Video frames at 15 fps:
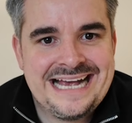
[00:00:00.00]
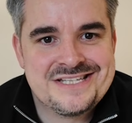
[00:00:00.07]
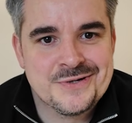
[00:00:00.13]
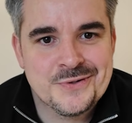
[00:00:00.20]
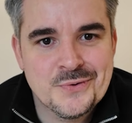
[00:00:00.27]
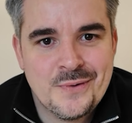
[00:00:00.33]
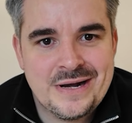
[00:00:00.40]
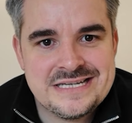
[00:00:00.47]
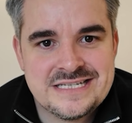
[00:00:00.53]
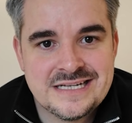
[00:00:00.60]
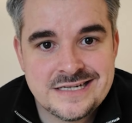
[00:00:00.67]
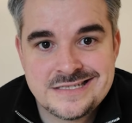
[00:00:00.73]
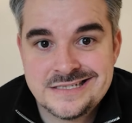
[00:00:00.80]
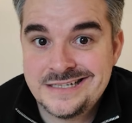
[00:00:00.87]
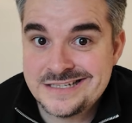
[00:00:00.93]
as it always
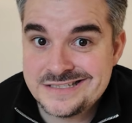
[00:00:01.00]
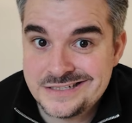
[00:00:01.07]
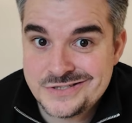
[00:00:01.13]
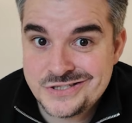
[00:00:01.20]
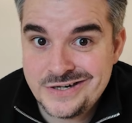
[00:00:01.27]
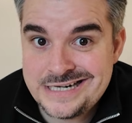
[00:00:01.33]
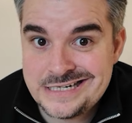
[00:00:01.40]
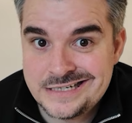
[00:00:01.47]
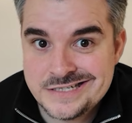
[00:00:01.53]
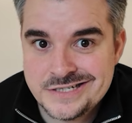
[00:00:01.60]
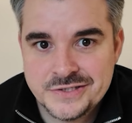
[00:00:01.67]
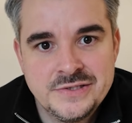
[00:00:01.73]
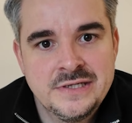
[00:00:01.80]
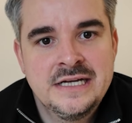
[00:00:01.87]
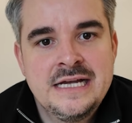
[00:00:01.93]
does, as I train it
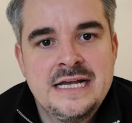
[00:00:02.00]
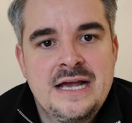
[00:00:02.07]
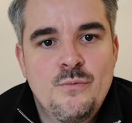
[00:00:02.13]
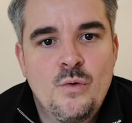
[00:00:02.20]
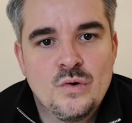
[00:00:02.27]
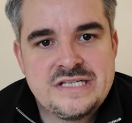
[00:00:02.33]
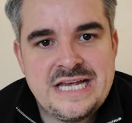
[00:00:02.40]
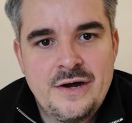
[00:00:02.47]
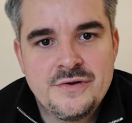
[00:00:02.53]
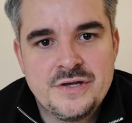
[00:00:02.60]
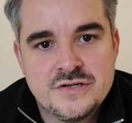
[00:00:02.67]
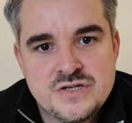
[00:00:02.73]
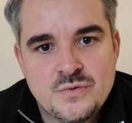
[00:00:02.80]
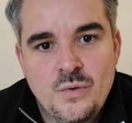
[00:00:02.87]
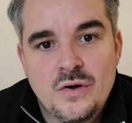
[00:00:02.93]
to, will tell you
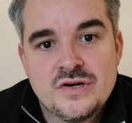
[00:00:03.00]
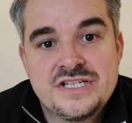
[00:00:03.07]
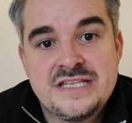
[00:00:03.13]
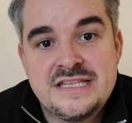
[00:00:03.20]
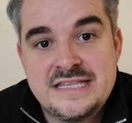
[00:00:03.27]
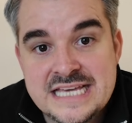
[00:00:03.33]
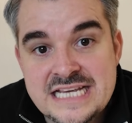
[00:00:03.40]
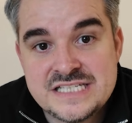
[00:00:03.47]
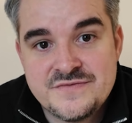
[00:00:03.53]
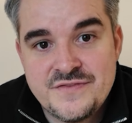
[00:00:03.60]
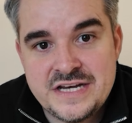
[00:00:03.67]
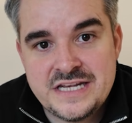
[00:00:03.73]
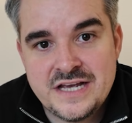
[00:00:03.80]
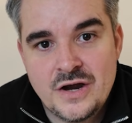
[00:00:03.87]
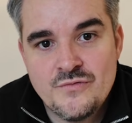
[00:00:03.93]
to watch this
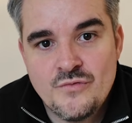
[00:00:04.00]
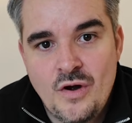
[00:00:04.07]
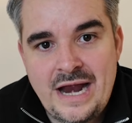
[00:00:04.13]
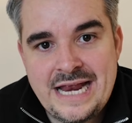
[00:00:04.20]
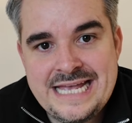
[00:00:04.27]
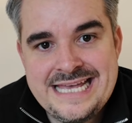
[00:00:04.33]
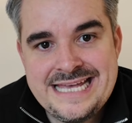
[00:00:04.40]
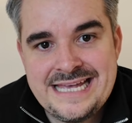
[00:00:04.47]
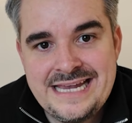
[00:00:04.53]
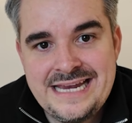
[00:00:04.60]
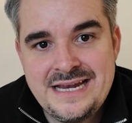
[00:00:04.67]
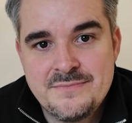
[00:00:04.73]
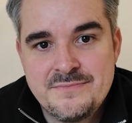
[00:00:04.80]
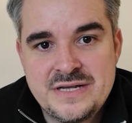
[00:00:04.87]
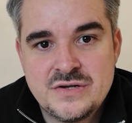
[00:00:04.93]
video right
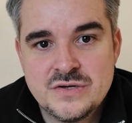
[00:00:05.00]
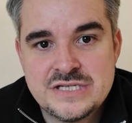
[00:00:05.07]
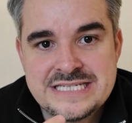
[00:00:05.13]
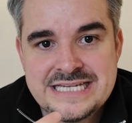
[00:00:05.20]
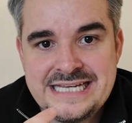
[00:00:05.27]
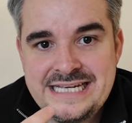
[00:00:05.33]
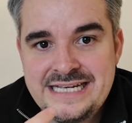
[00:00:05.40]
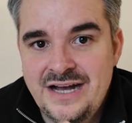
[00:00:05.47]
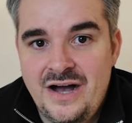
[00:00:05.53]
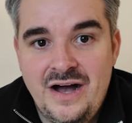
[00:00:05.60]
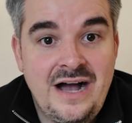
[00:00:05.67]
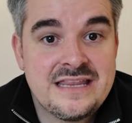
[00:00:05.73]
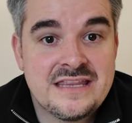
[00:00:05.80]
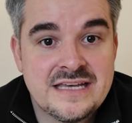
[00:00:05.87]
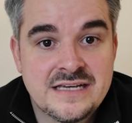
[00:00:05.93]
here, because
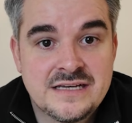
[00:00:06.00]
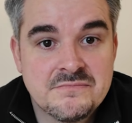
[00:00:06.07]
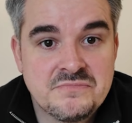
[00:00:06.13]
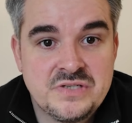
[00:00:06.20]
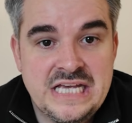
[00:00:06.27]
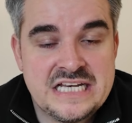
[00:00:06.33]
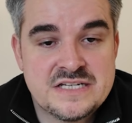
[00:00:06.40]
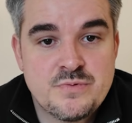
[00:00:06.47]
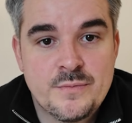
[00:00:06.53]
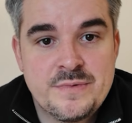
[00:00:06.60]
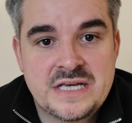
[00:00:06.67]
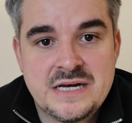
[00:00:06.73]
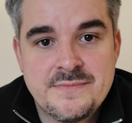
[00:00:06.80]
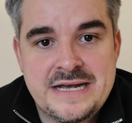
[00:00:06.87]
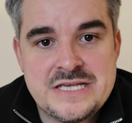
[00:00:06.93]
I think it's probably
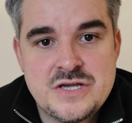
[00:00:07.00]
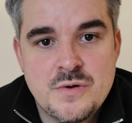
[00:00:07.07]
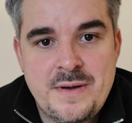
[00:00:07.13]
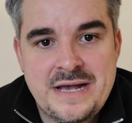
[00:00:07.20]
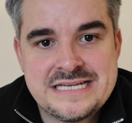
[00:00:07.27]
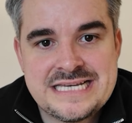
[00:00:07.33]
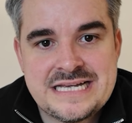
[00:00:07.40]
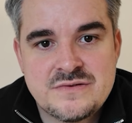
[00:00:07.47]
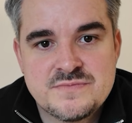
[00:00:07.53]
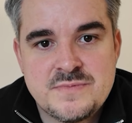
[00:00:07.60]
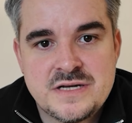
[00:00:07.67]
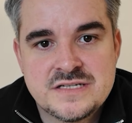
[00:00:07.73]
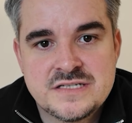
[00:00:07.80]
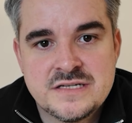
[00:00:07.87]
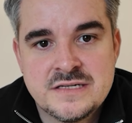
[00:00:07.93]
going to make you a better
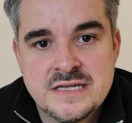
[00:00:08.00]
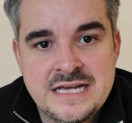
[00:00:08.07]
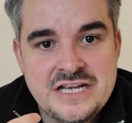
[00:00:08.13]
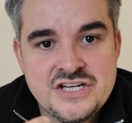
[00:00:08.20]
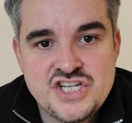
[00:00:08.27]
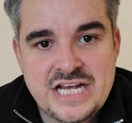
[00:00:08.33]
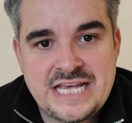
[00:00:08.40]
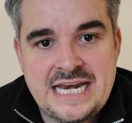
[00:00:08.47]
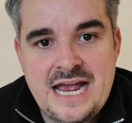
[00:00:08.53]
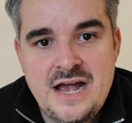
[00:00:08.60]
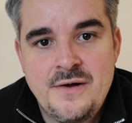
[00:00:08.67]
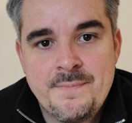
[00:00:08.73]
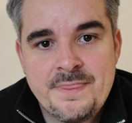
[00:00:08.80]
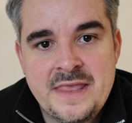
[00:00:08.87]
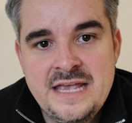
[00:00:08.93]
salesperson. Check it
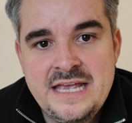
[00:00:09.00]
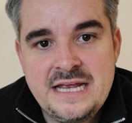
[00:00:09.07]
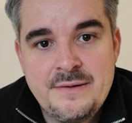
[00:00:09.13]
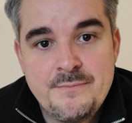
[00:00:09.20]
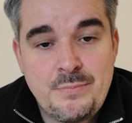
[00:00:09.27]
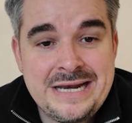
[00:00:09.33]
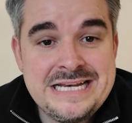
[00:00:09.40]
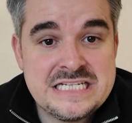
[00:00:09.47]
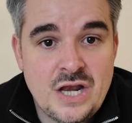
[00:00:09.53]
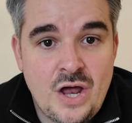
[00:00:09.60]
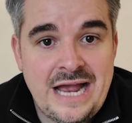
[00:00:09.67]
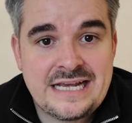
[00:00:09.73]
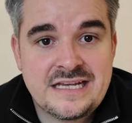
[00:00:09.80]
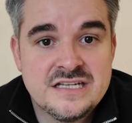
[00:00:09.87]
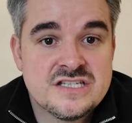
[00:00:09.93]
out. Please
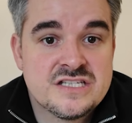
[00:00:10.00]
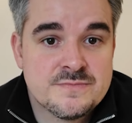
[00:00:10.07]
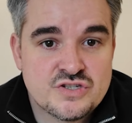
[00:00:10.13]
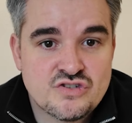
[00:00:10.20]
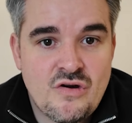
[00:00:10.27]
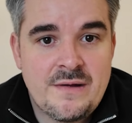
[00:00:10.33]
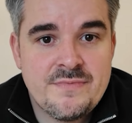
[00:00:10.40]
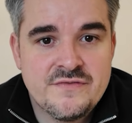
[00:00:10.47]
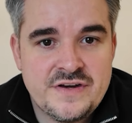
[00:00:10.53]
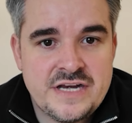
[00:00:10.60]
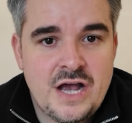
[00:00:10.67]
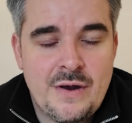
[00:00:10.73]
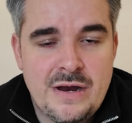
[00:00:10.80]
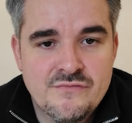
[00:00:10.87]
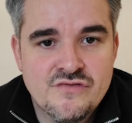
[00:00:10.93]
like and subscribe the
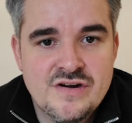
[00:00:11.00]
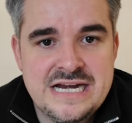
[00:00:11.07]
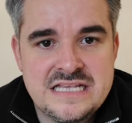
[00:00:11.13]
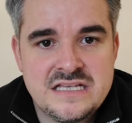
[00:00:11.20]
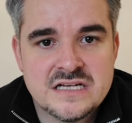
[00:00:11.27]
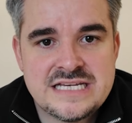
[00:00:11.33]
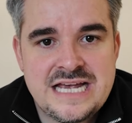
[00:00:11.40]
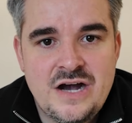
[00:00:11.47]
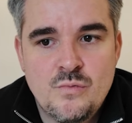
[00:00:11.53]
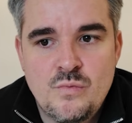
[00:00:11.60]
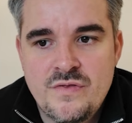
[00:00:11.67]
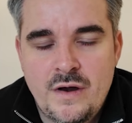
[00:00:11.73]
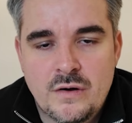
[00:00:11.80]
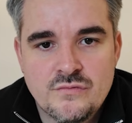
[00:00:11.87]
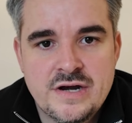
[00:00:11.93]
video. It really does help with
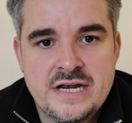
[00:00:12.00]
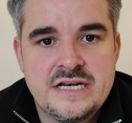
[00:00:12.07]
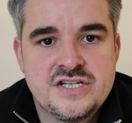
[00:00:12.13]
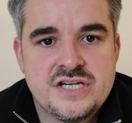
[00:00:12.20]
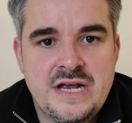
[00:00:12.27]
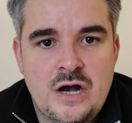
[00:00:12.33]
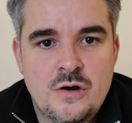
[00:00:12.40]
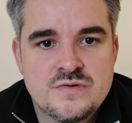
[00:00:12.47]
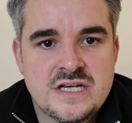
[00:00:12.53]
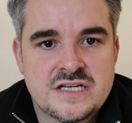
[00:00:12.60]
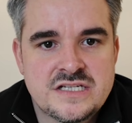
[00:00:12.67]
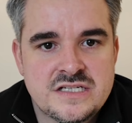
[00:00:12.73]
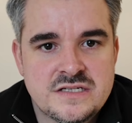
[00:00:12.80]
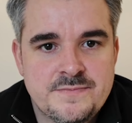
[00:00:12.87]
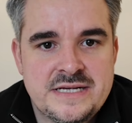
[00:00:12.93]
our reach. It helps us
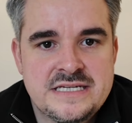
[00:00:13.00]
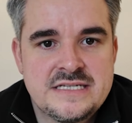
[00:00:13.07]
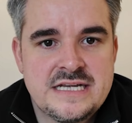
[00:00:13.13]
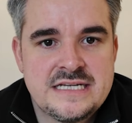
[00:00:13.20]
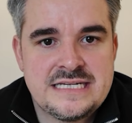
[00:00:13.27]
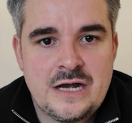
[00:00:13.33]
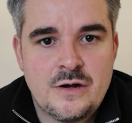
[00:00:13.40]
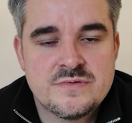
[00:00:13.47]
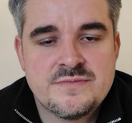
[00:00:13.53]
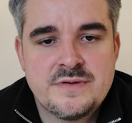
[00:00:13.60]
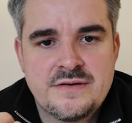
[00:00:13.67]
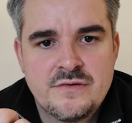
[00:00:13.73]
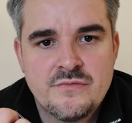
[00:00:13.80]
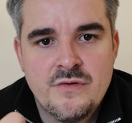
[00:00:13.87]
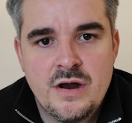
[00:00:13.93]
as a business. It helps
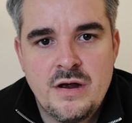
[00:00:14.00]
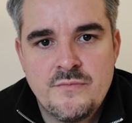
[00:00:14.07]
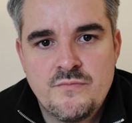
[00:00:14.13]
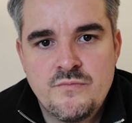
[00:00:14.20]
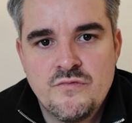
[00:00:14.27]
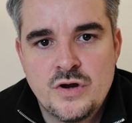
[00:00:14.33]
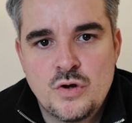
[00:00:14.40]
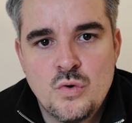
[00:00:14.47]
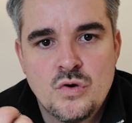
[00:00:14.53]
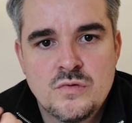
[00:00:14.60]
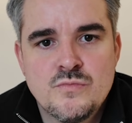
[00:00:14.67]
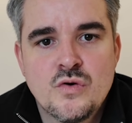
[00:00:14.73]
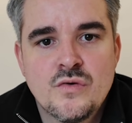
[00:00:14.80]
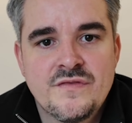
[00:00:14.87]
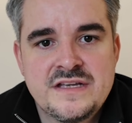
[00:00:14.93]
me record
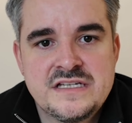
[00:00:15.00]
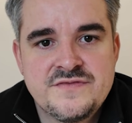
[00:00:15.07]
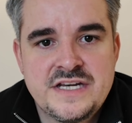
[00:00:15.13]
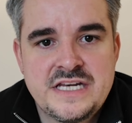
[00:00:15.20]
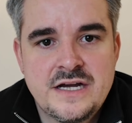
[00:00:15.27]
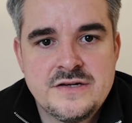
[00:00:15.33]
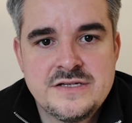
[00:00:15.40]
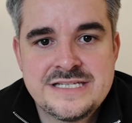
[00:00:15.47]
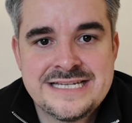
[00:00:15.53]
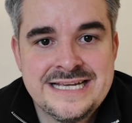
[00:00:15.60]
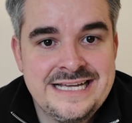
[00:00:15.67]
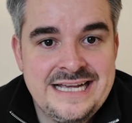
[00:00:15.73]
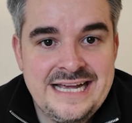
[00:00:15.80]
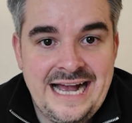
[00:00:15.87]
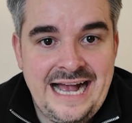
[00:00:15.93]
more of these videos.
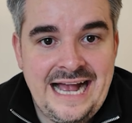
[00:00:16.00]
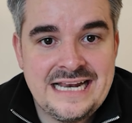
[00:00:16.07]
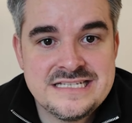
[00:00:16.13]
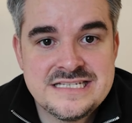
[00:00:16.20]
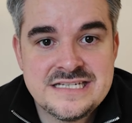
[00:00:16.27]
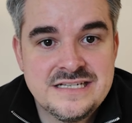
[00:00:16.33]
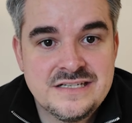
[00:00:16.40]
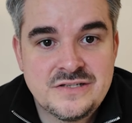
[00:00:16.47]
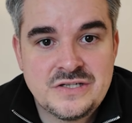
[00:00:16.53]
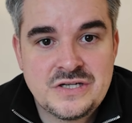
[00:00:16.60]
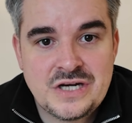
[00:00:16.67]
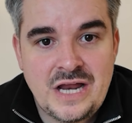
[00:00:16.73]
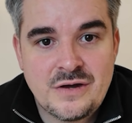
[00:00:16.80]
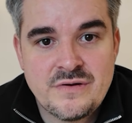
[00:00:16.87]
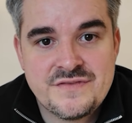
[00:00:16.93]
And
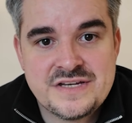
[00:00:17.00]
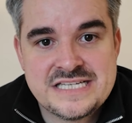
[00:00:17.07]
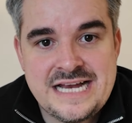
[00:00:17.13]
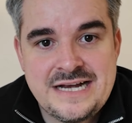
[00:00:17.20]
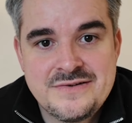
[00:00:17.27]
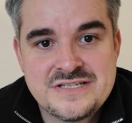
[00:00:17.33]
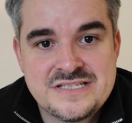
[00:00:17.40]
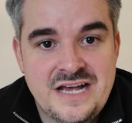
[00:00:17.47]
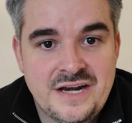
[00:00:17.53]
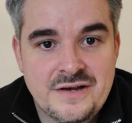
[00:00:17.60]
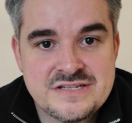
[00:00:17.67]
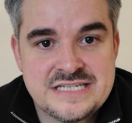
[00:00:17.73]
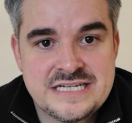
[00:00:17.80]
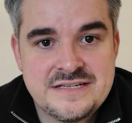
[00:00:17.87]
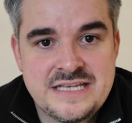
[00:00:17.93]
good luck with your sales, and I'll
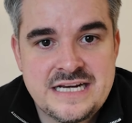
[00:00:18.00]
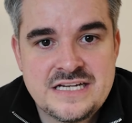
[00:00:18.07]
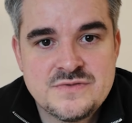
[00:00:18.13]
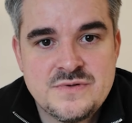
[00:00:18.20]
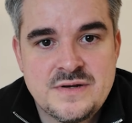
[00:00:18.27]
see you in the next